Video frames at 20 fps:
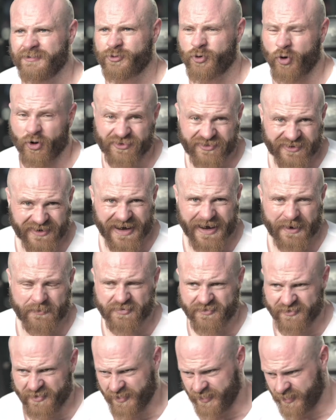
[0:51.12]
quads and
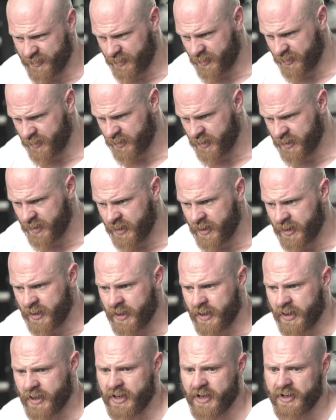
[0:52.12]
hams.
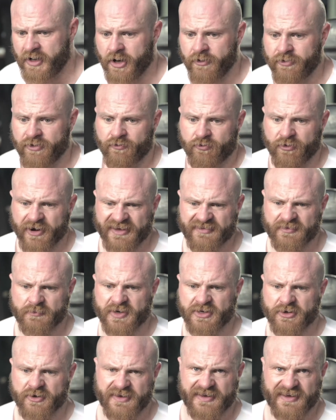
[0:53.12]
And the reason
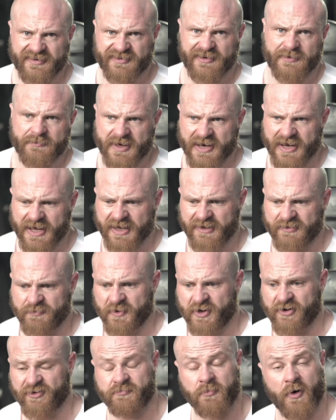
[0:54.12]
we're doing this in a minute is
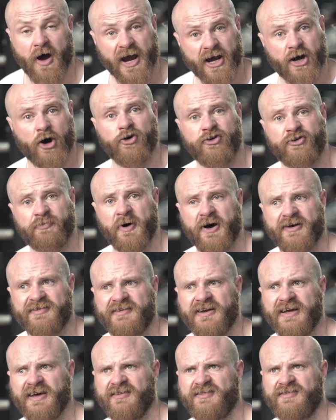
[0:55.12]
because my coach
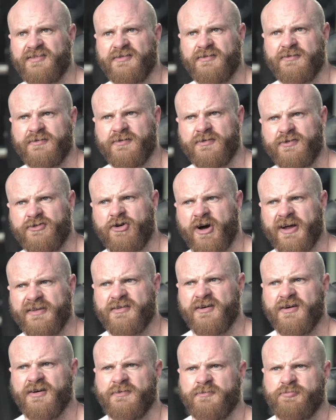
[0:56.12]
personally has tried
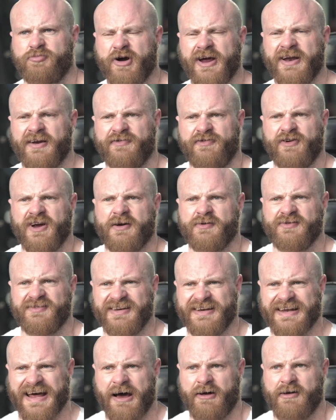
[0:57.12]
to break the
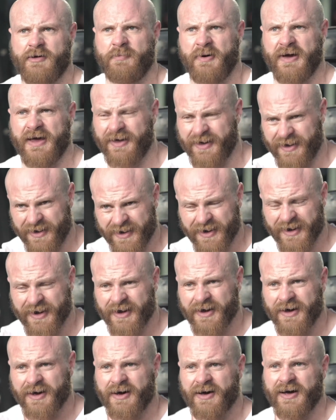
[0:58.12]
frequency down a bit
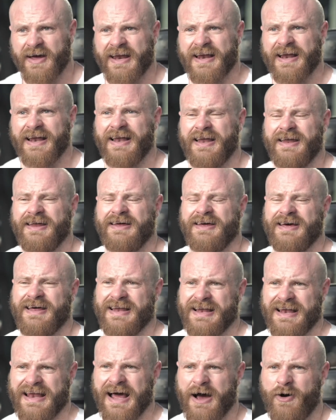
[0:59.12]
a,
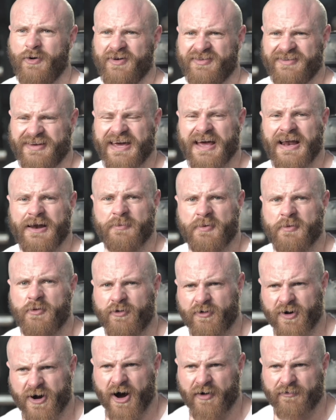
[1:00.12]
and allow us to get a little bit
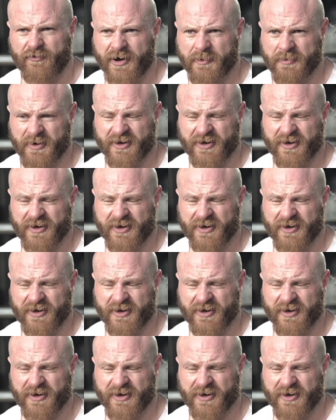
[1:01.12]
more recovery